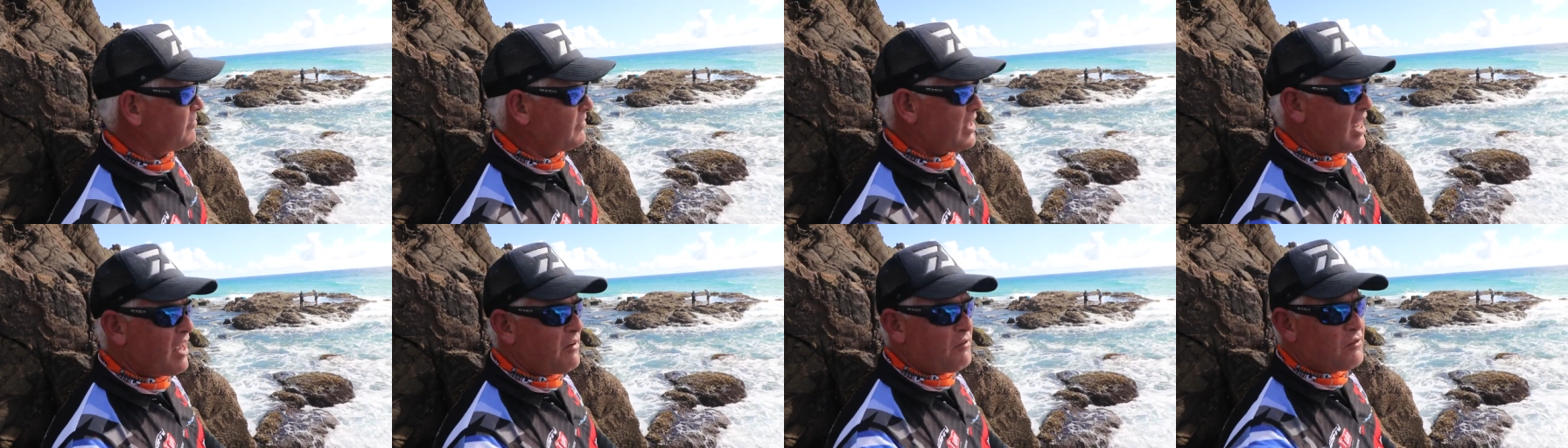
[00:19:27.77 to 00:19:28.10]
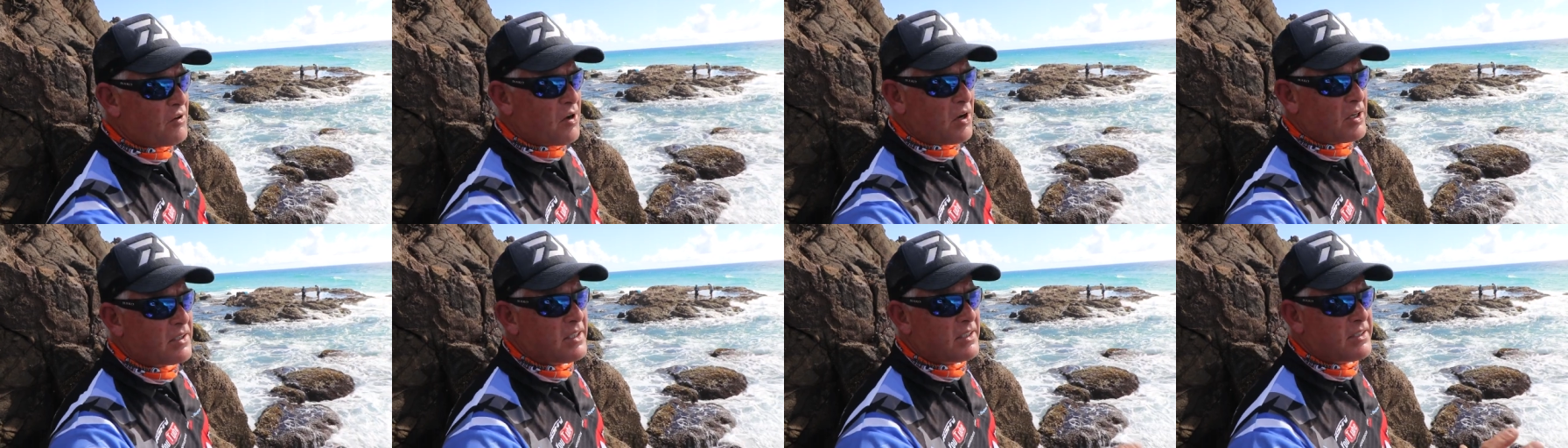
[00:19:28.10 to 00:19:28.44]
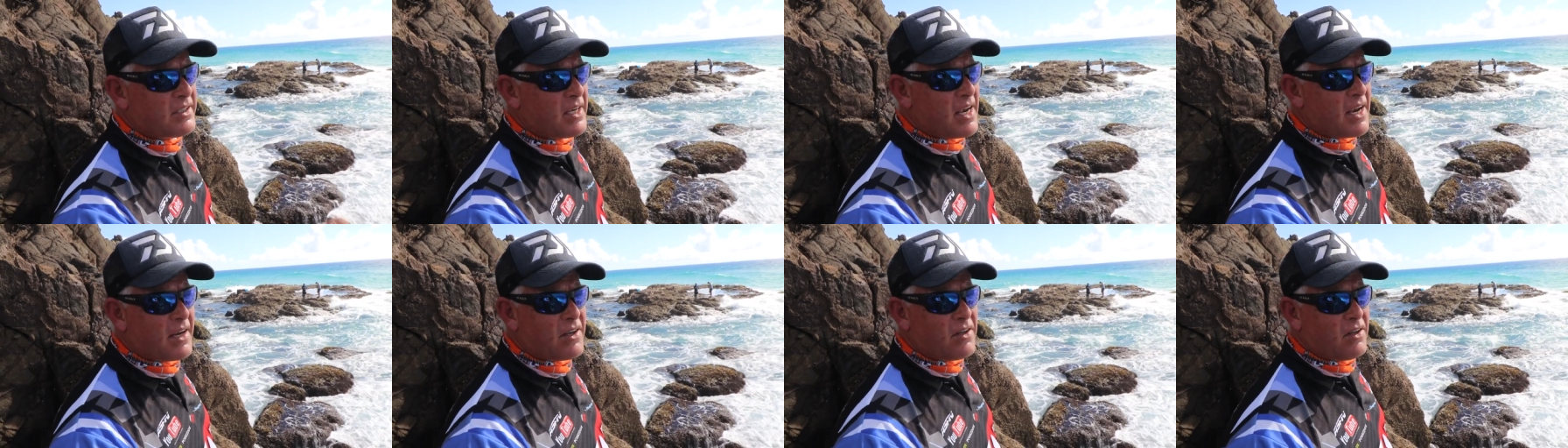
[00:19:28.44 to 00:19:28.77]
They've got to
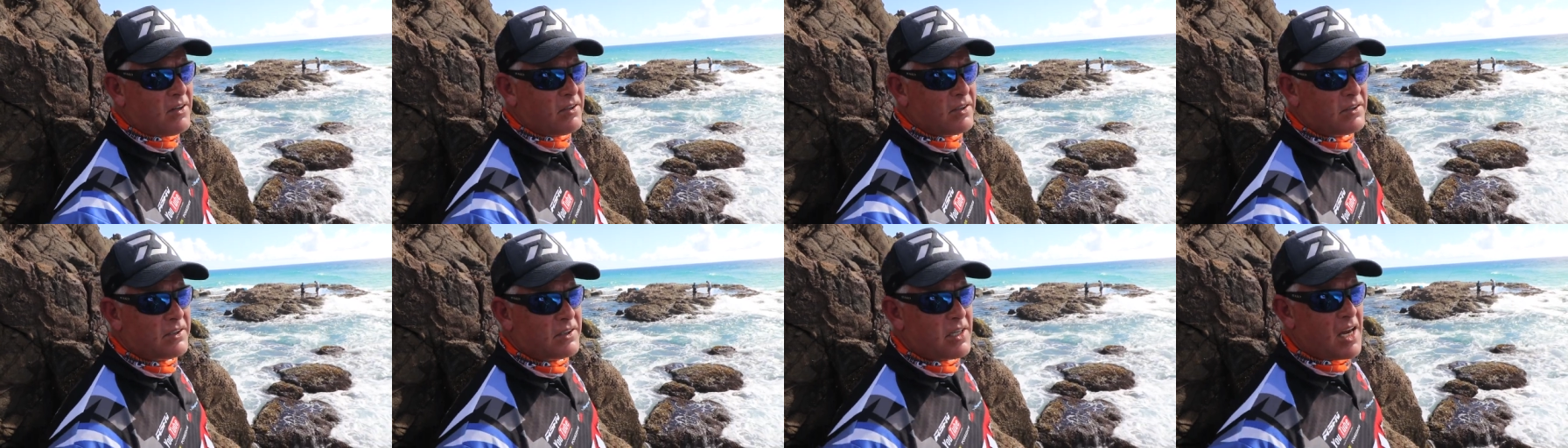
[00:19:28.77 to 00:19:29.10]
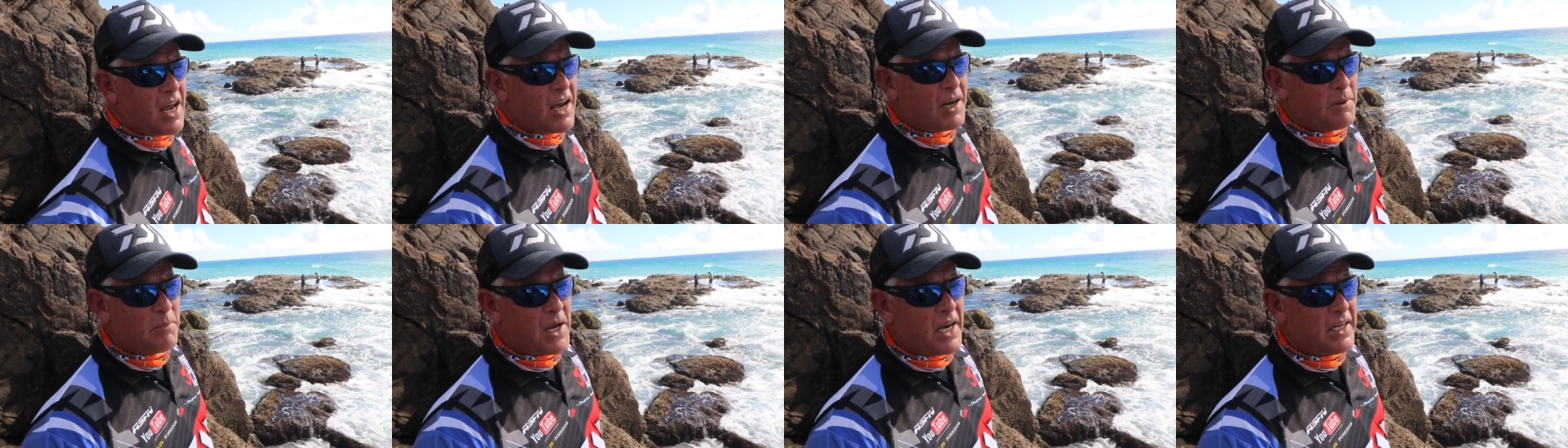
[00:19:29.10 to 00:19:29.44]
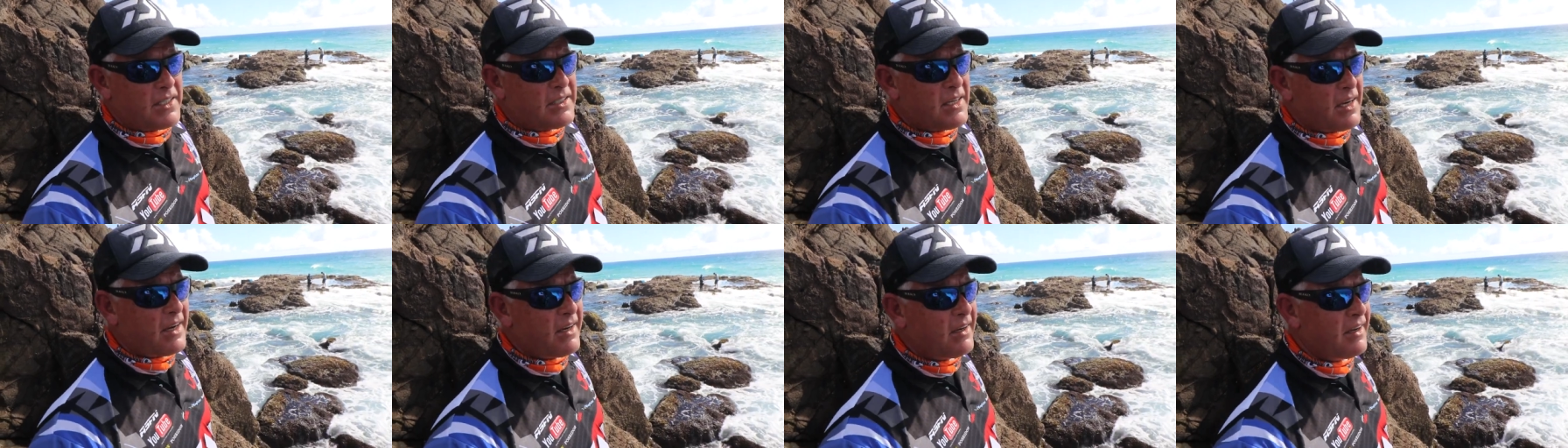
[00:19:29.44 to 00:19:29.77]
tackle slide
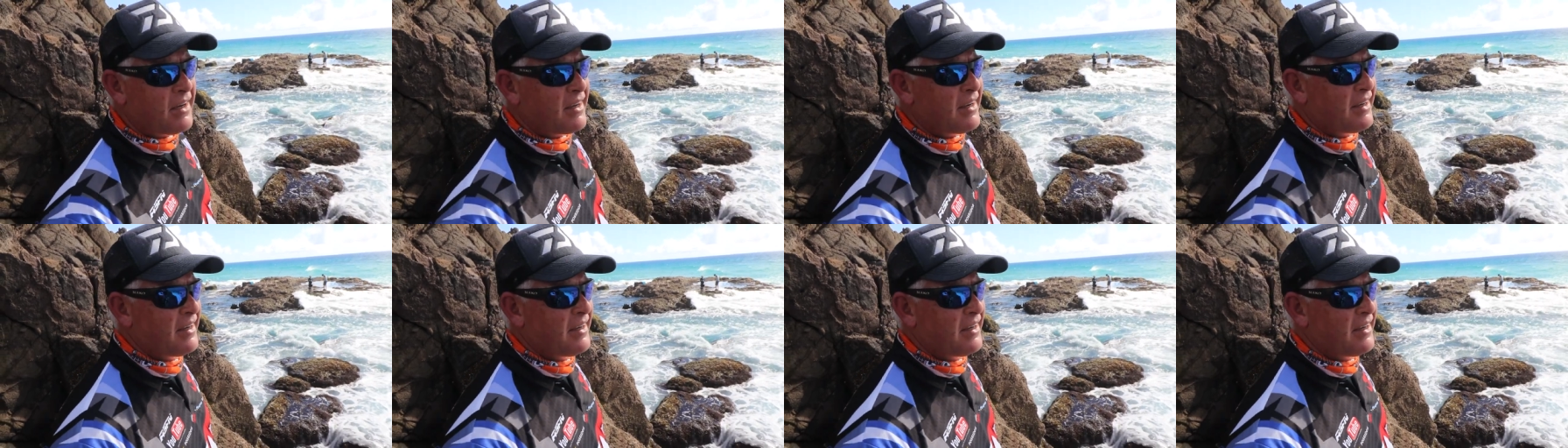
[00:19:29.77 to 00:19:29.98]
baiting.